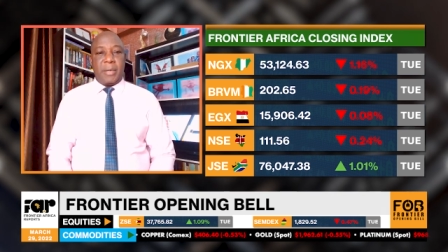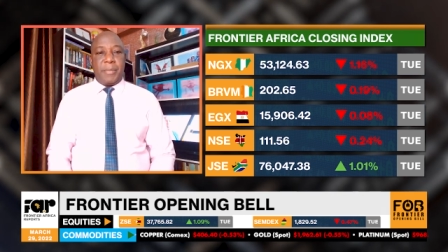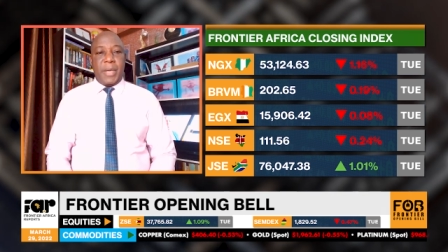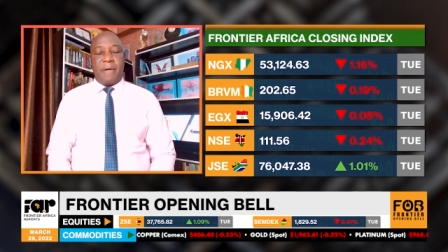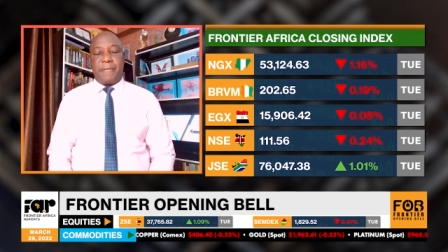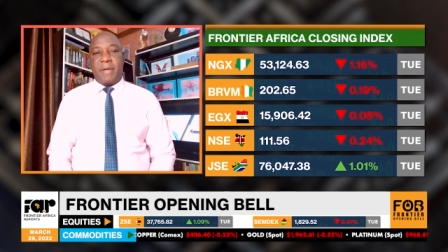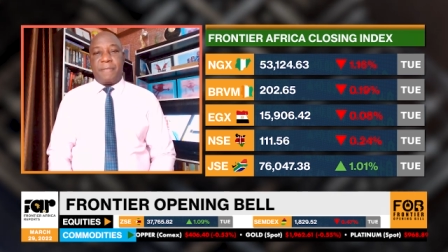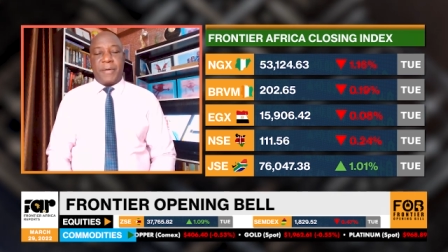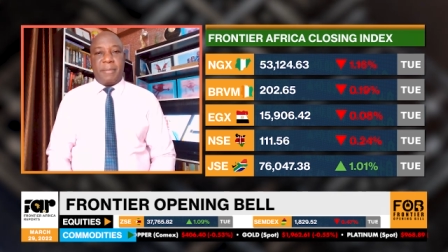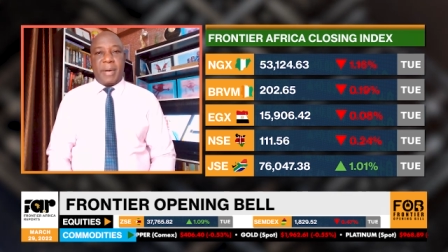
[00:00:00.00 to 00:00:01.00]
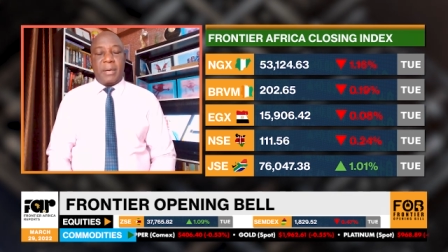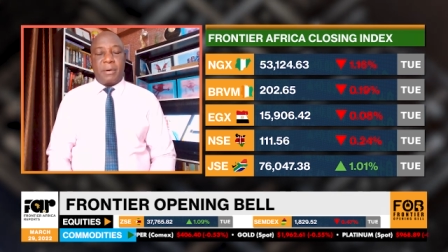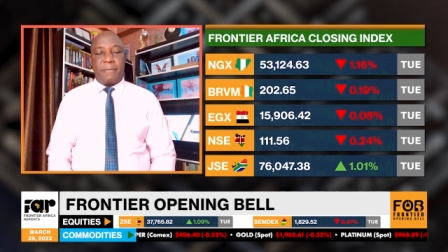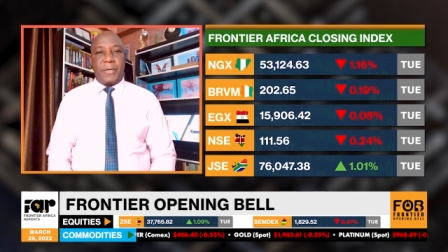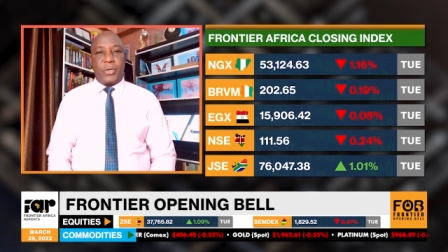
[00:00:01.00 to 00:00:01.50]
The BRVM fell by
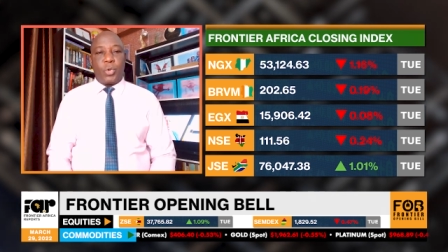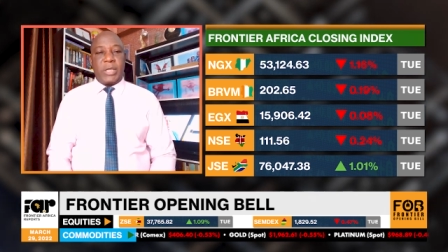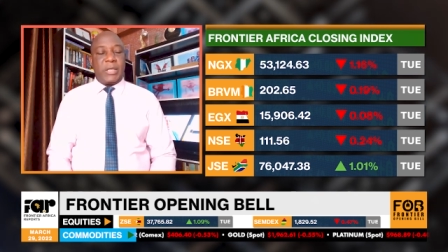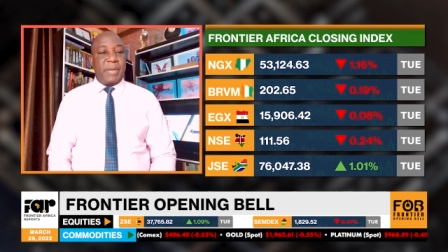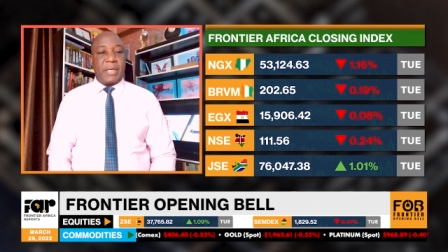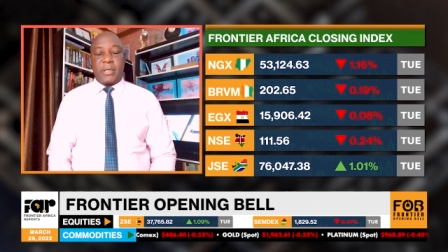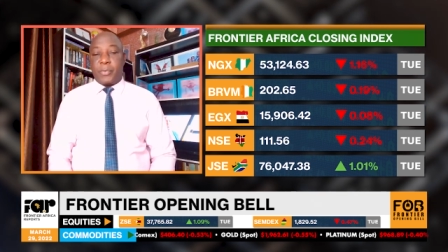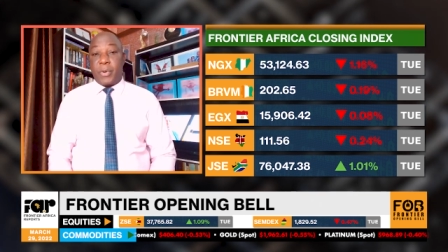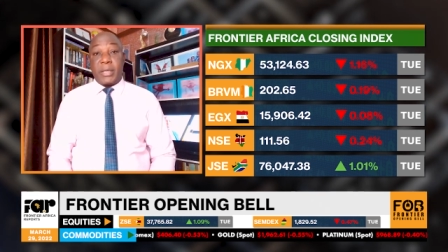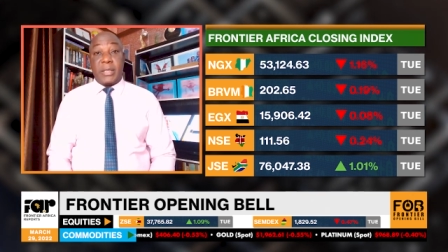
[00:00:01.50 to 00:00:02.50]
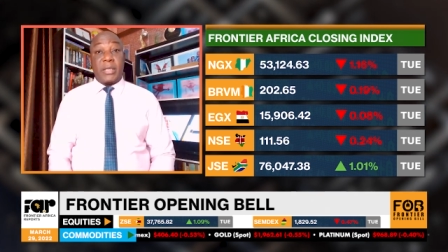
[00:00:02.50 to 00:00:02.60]
roughly 20 basis points.